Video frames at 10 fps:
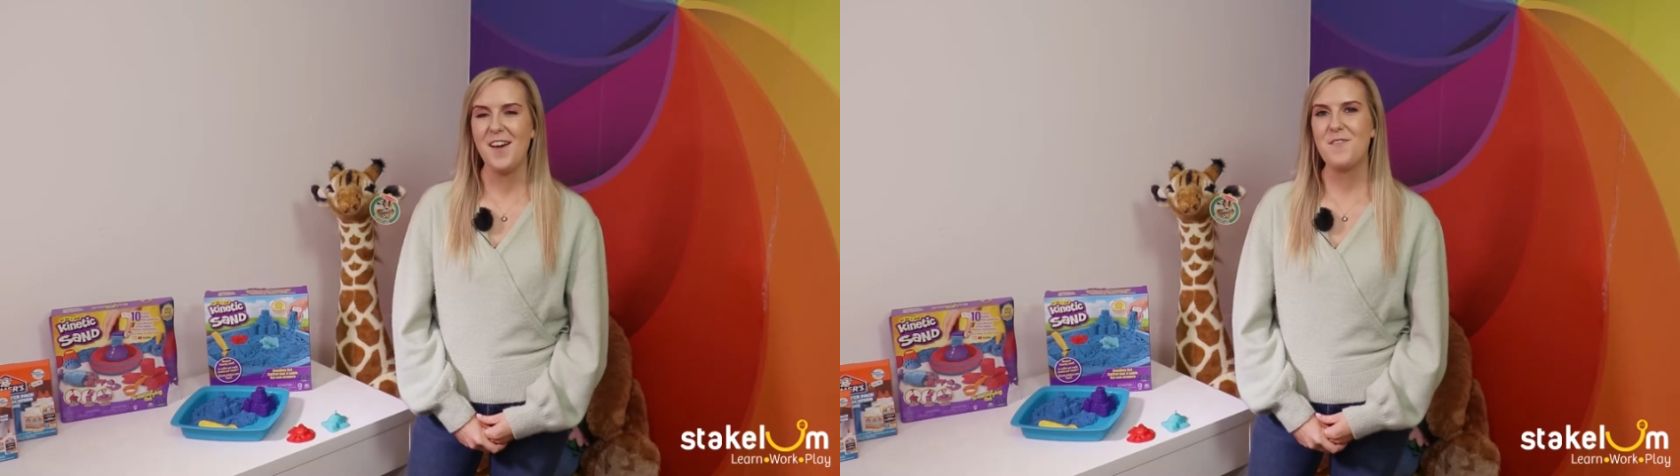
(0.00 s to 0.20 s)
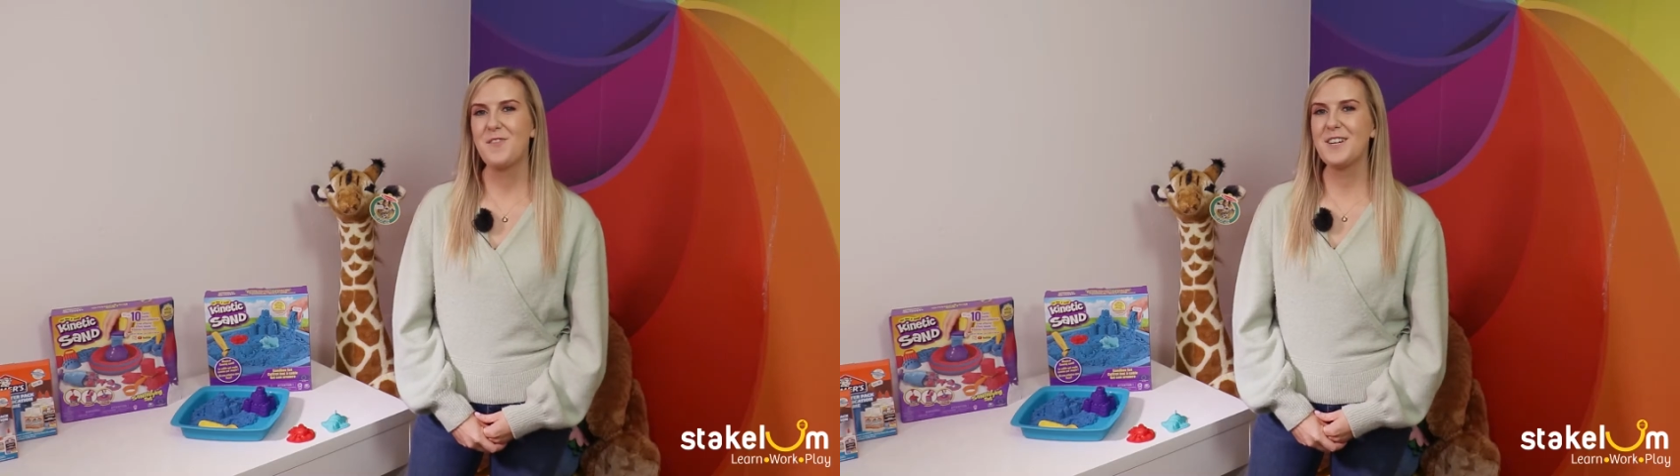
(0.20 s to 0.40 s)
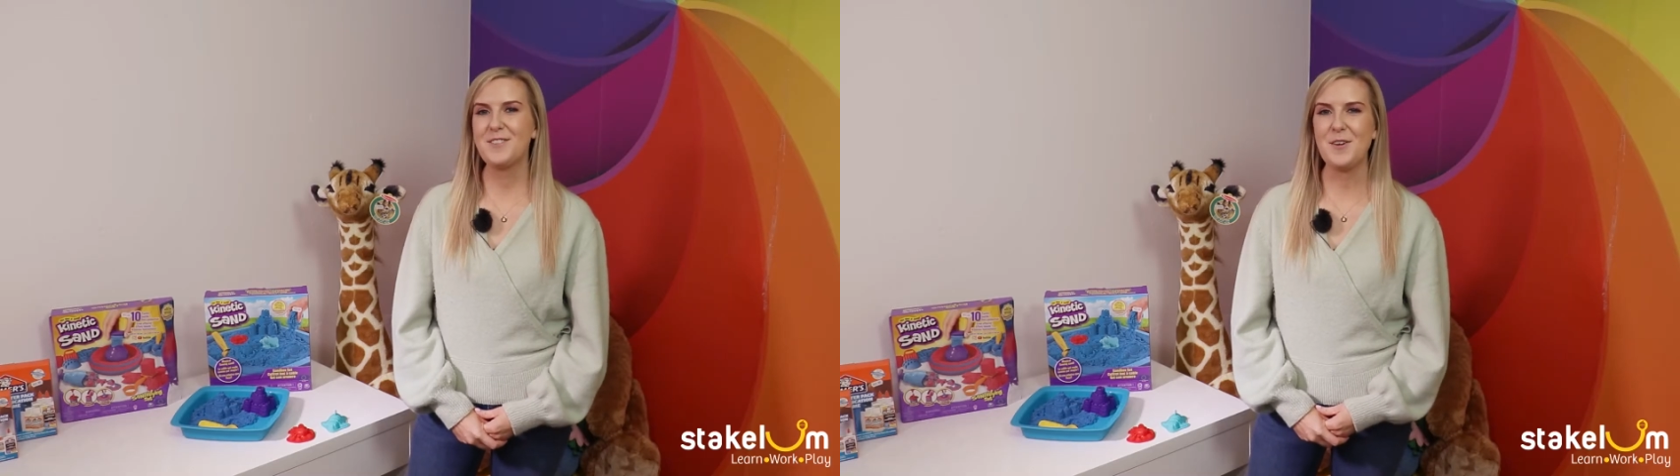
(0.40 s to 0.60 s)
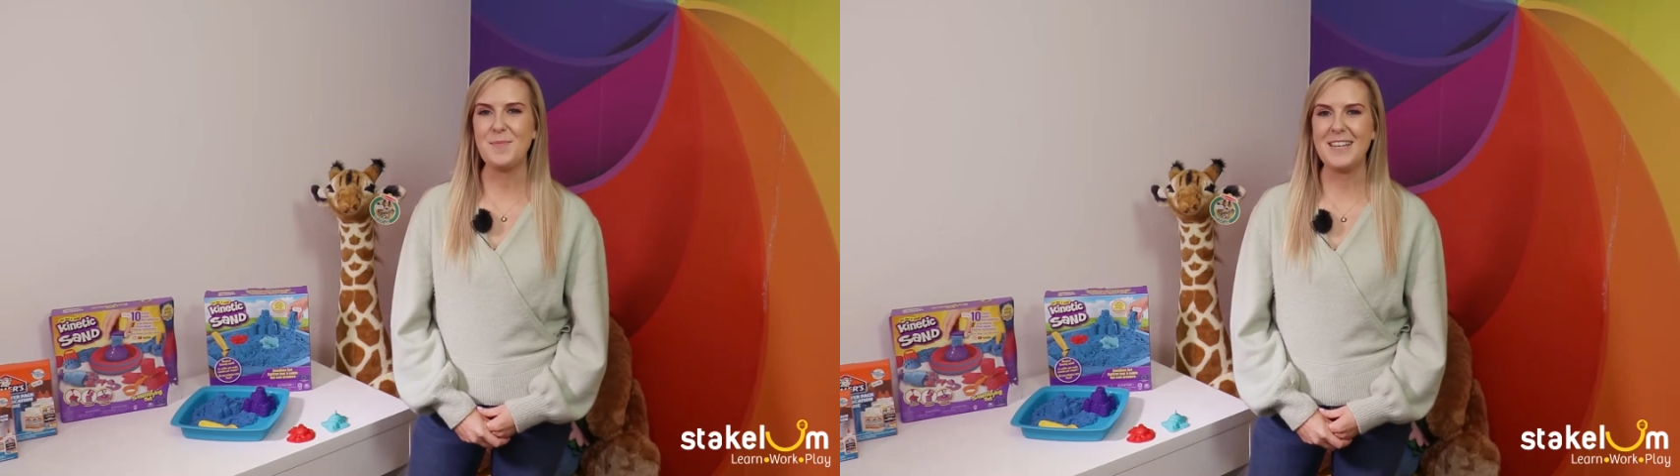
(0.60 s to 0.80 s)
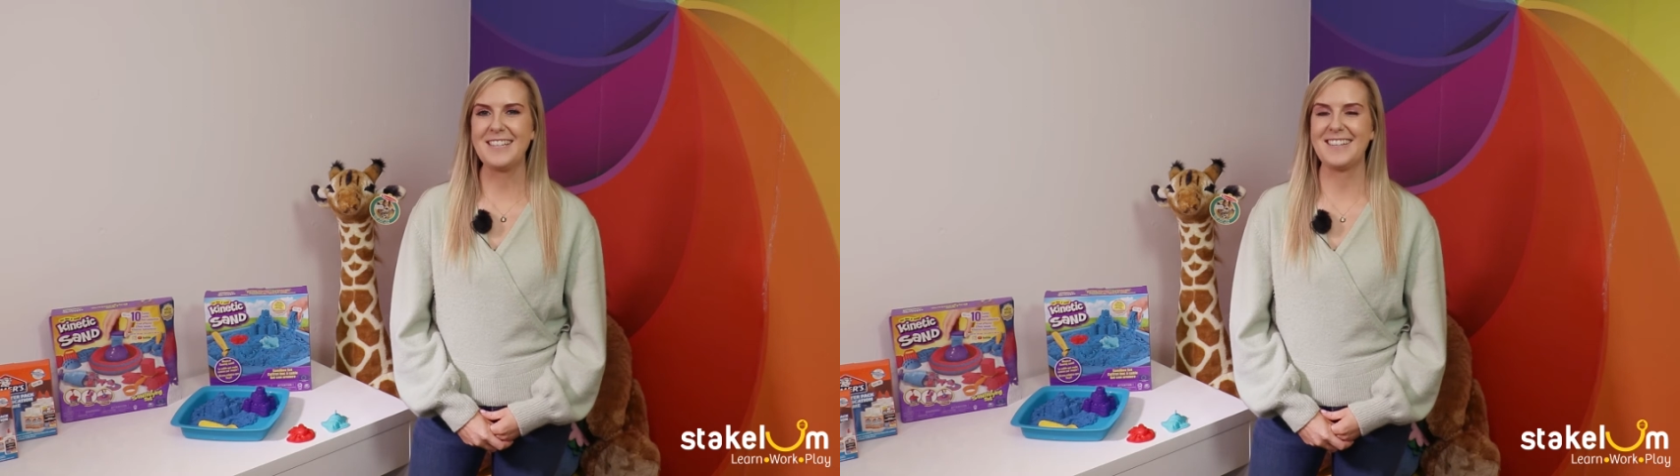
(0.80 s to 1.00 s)
First
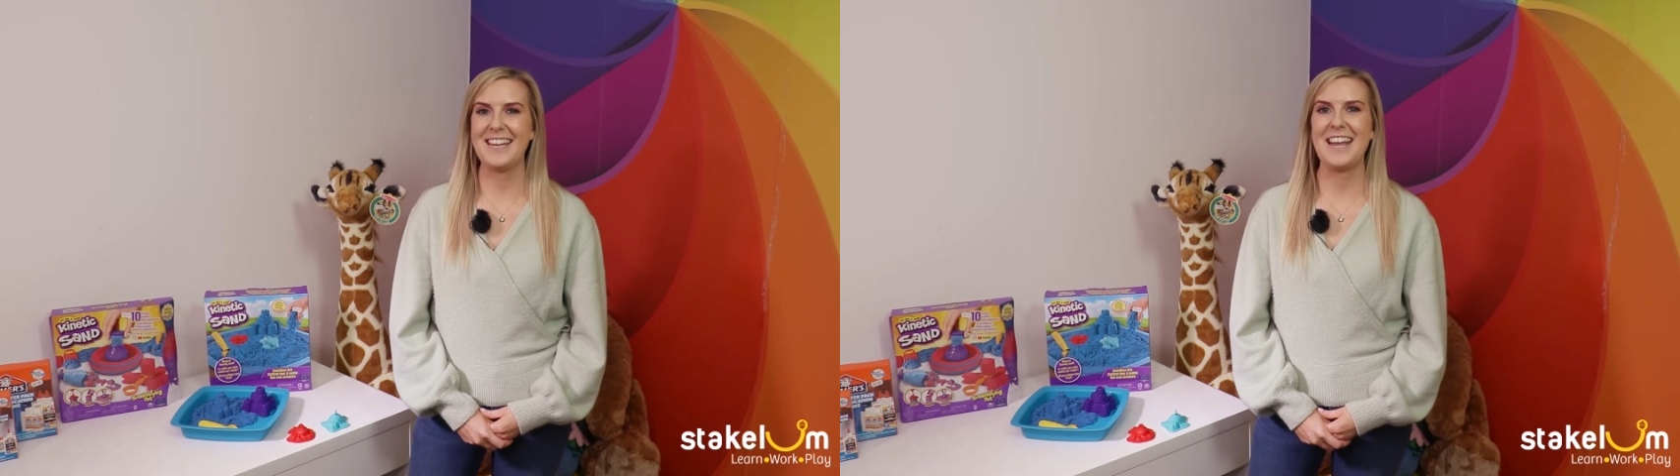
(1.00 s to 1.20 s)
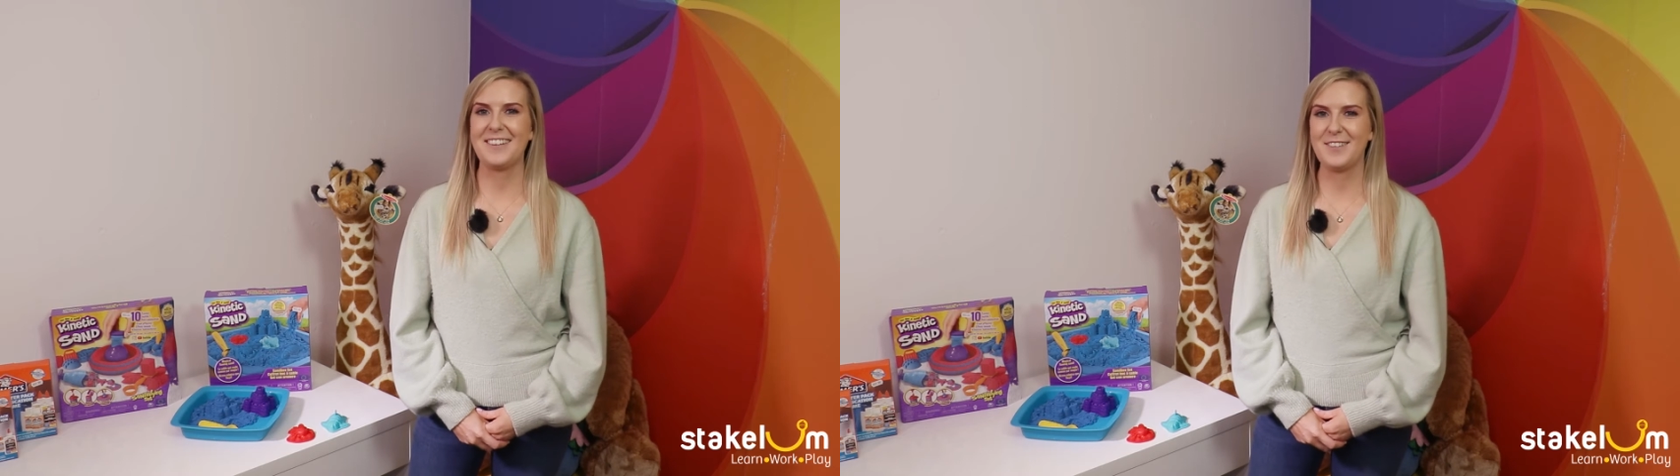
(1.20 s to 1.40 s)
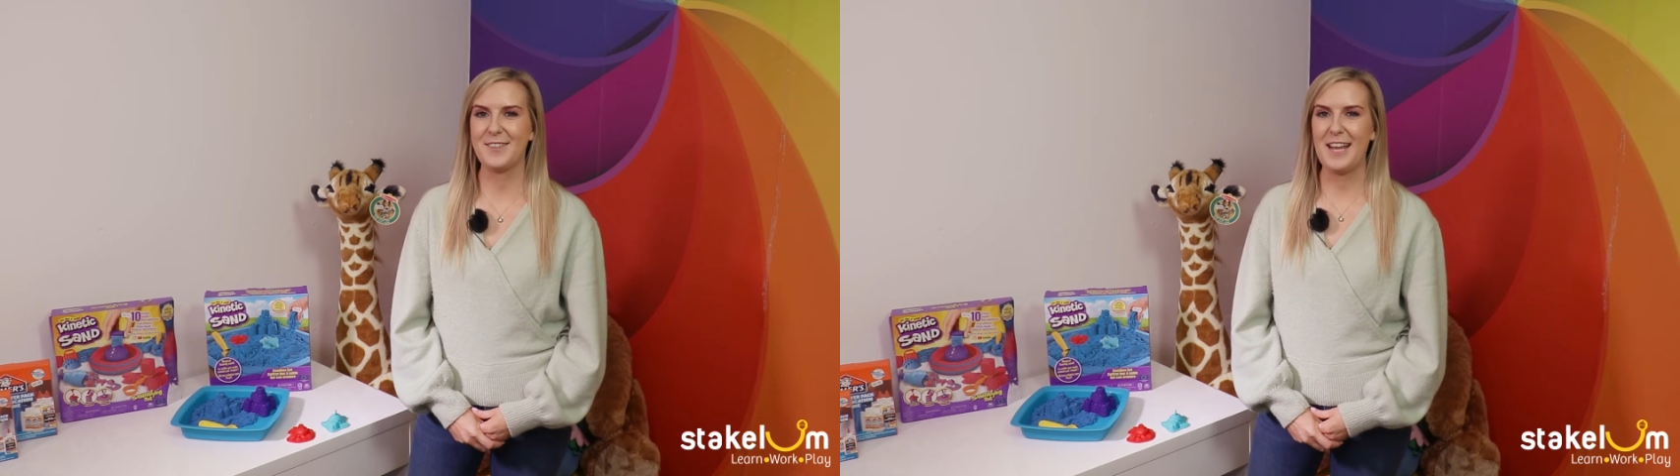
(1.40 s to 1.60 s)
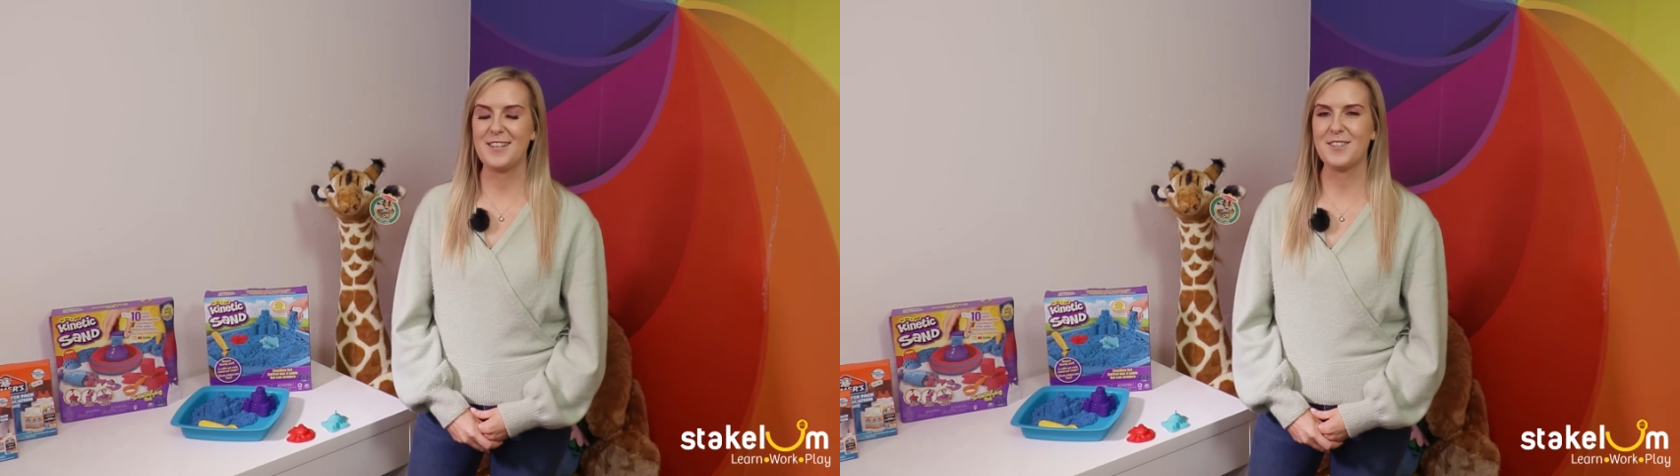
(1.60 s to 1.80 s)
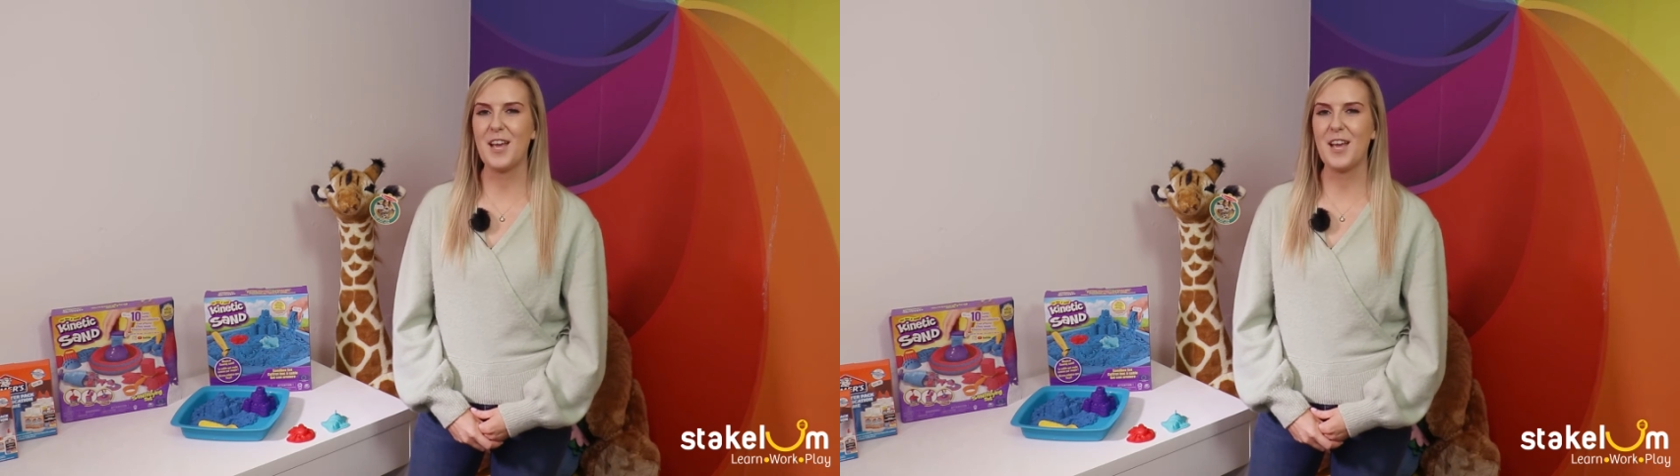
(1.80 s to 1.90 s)
up is Kinetic Sand,